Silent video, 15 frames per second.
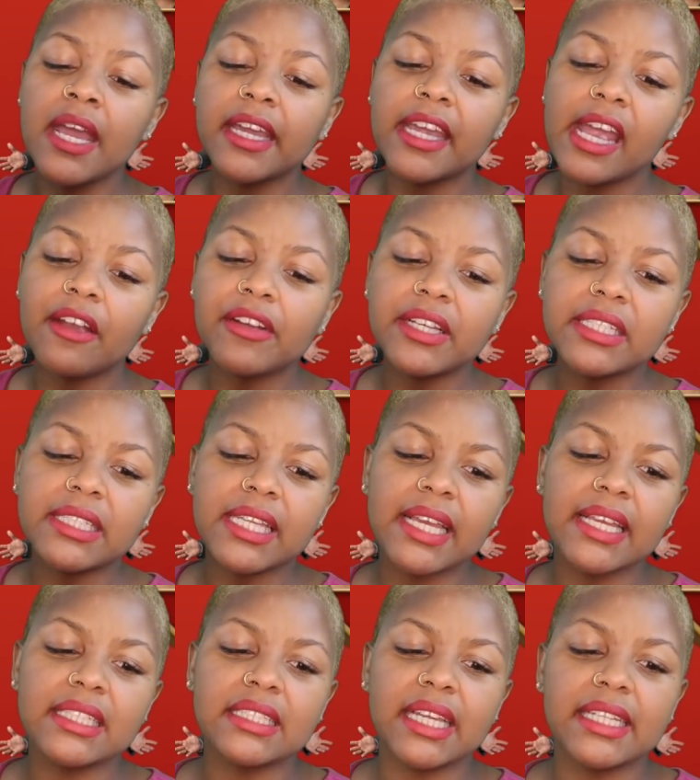Carrie
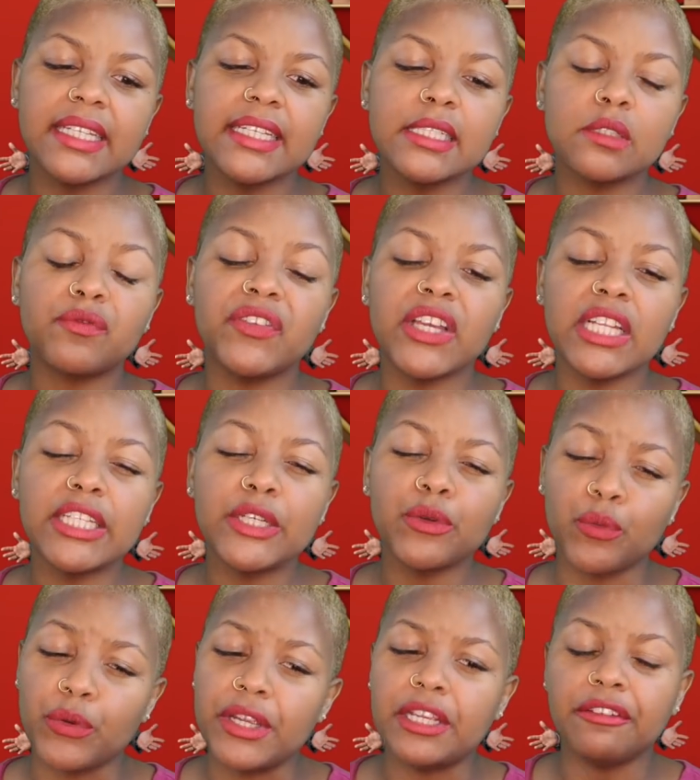says that he's
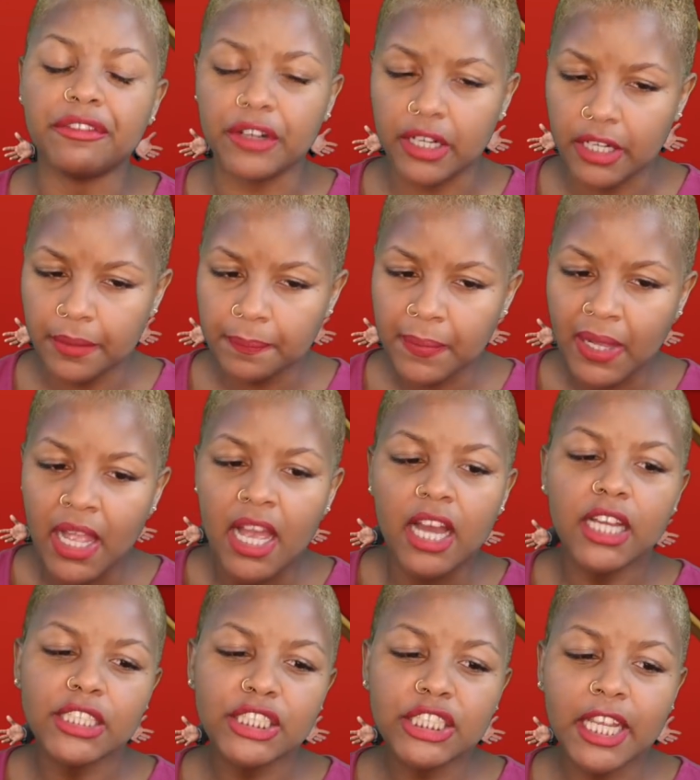feeling Reva.
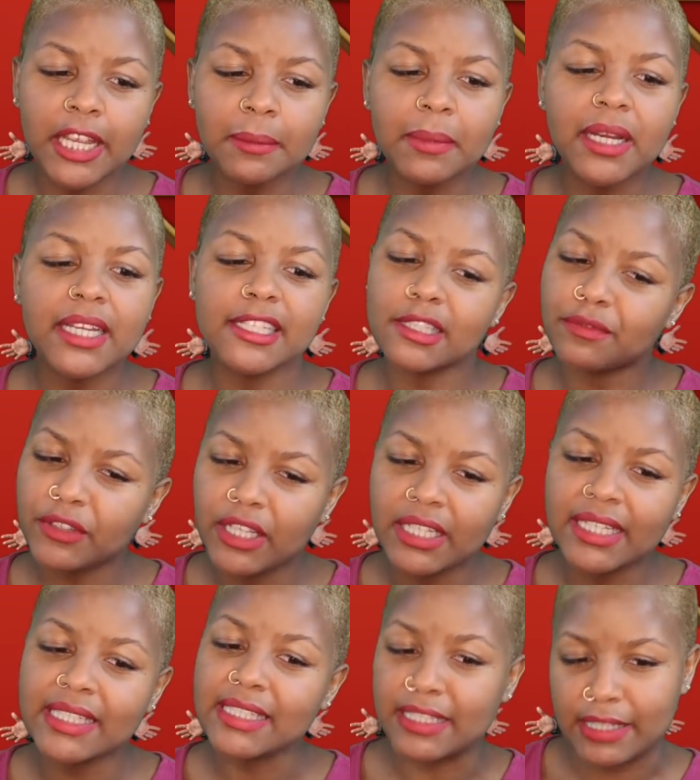Ashima is
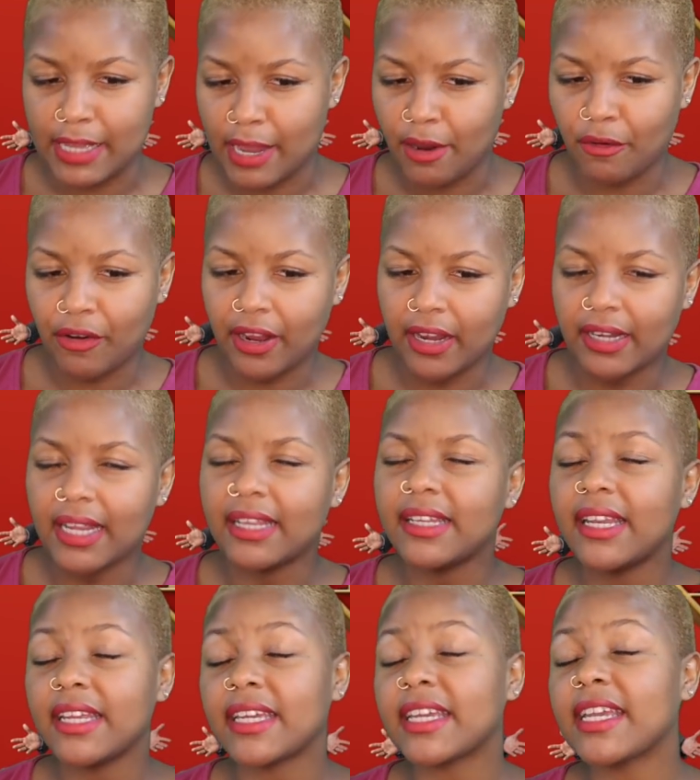feeling Darren. And
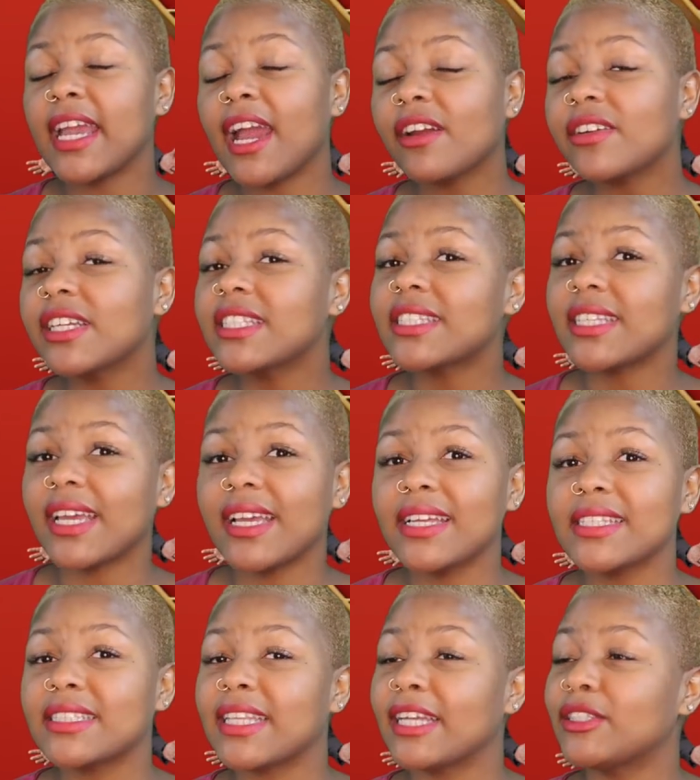then Carrie
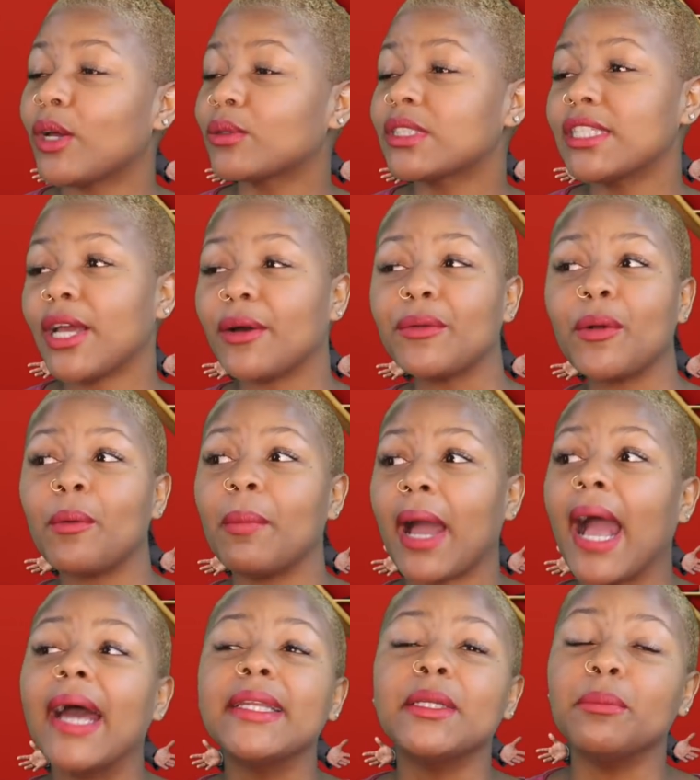says that don't tell
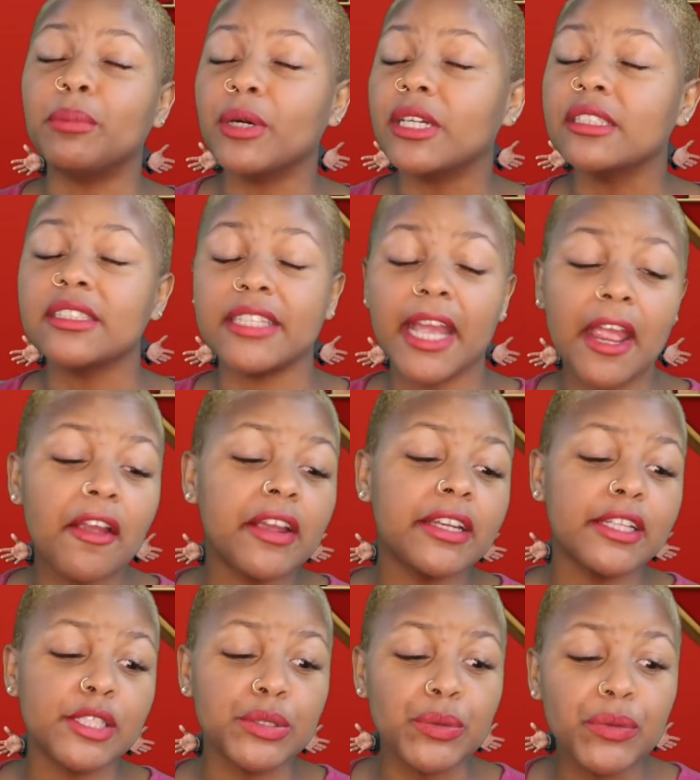nobody, but
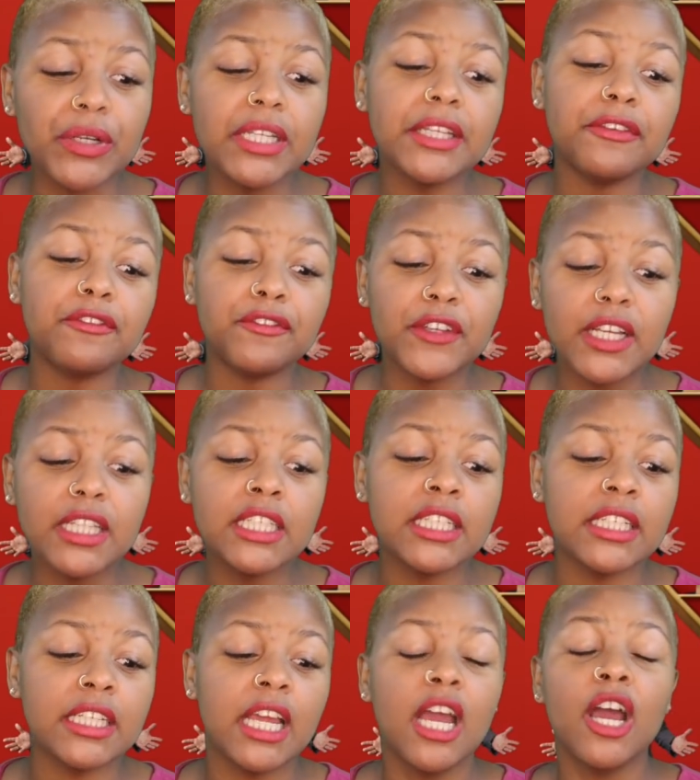Darren is really
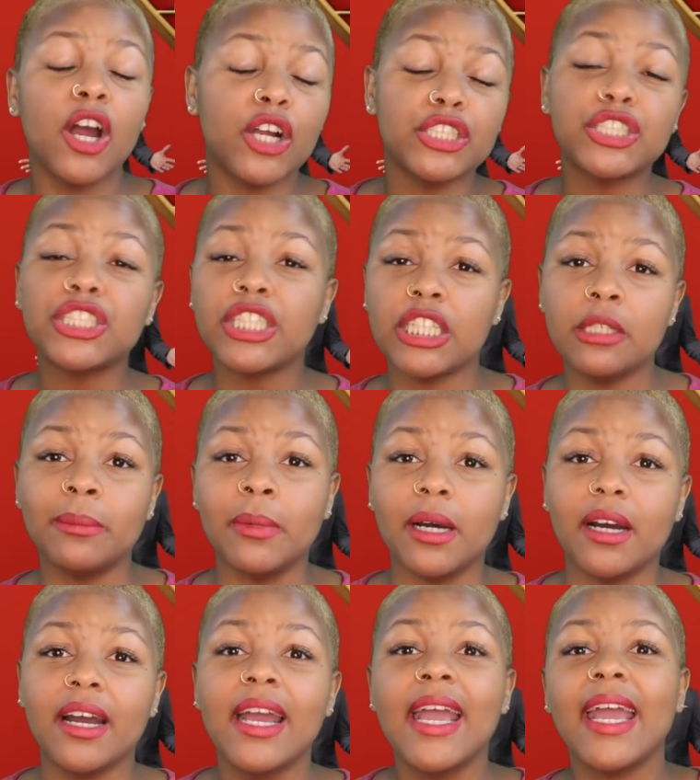feeling
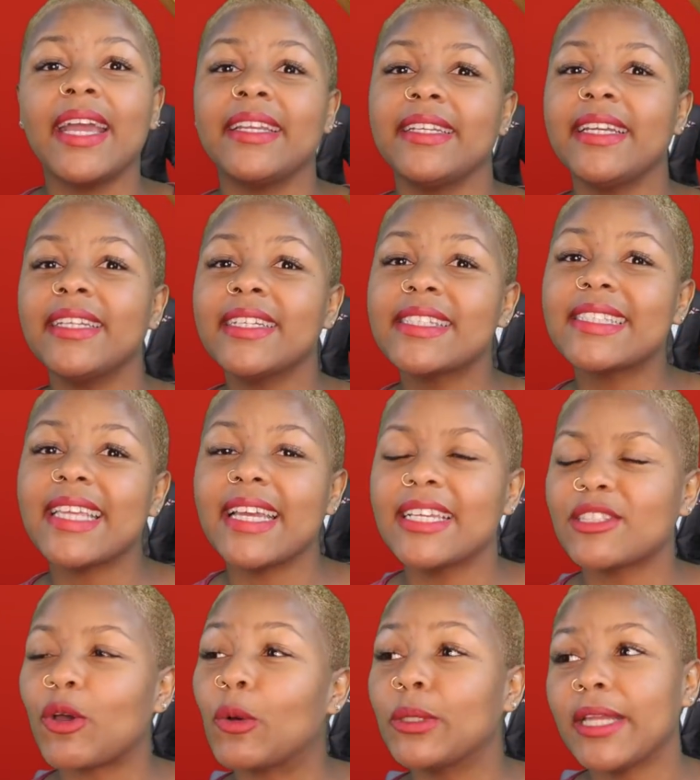Ashima. And Nina
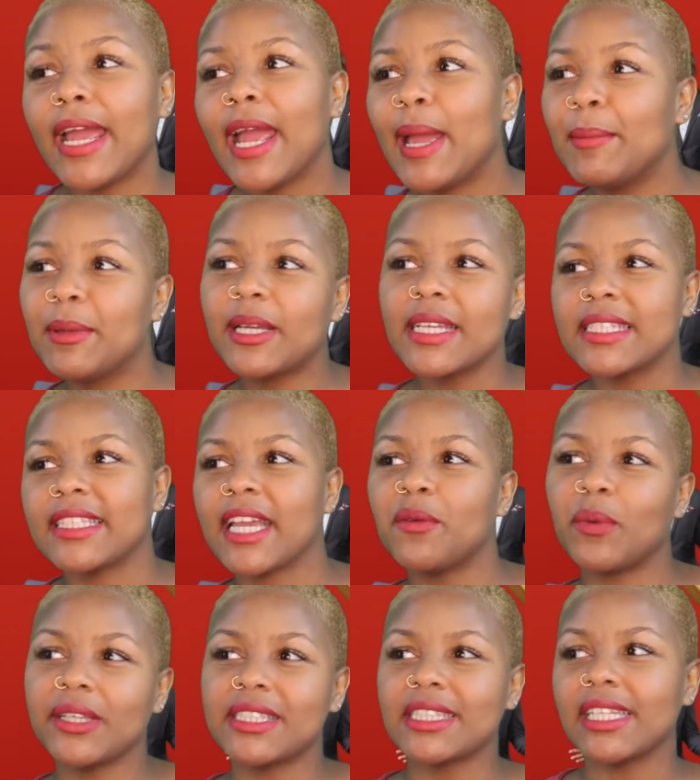says, oh yeah, because
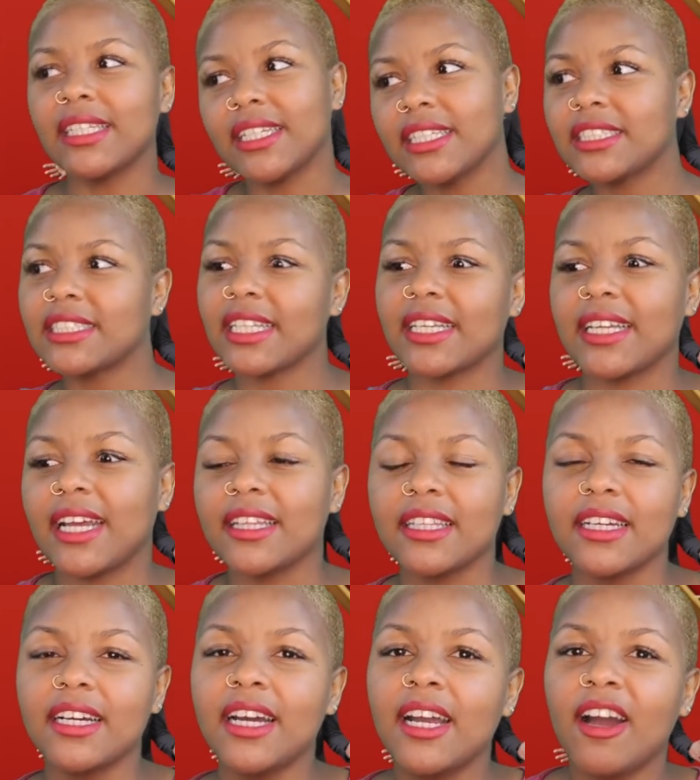they went to lunch
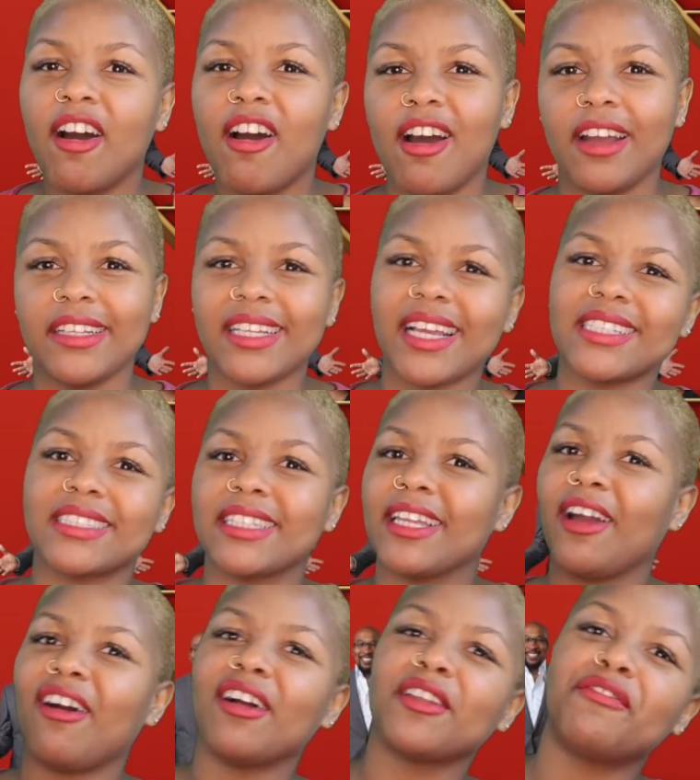together
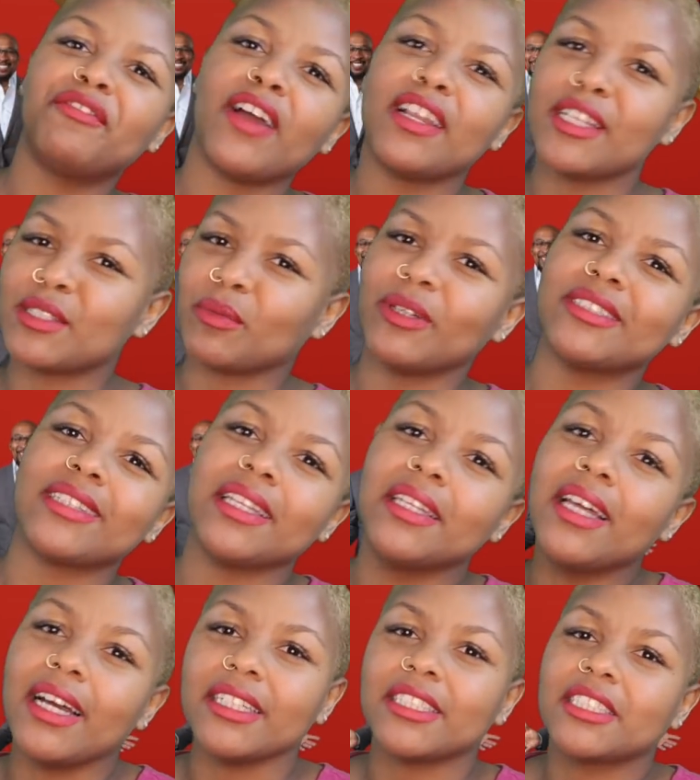yesterday. All the fellas went to
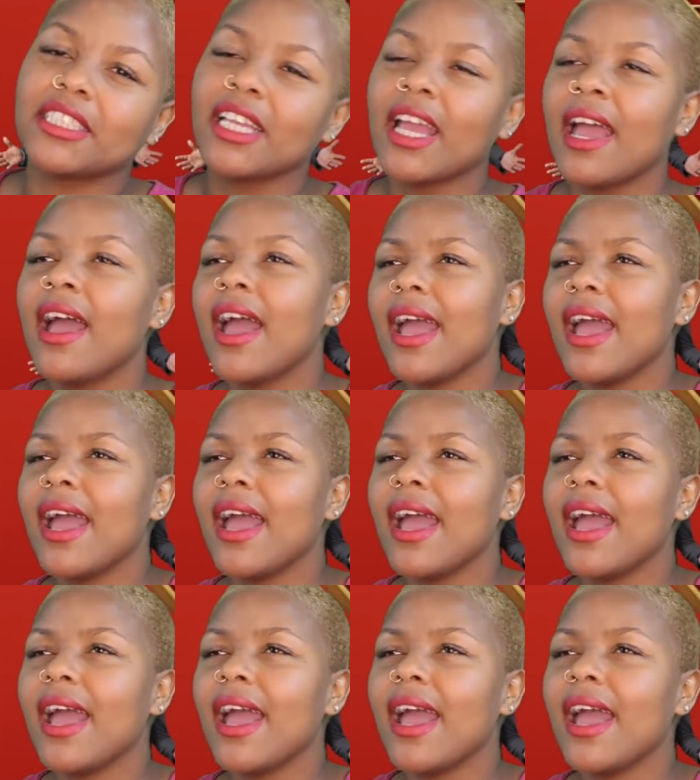lunch.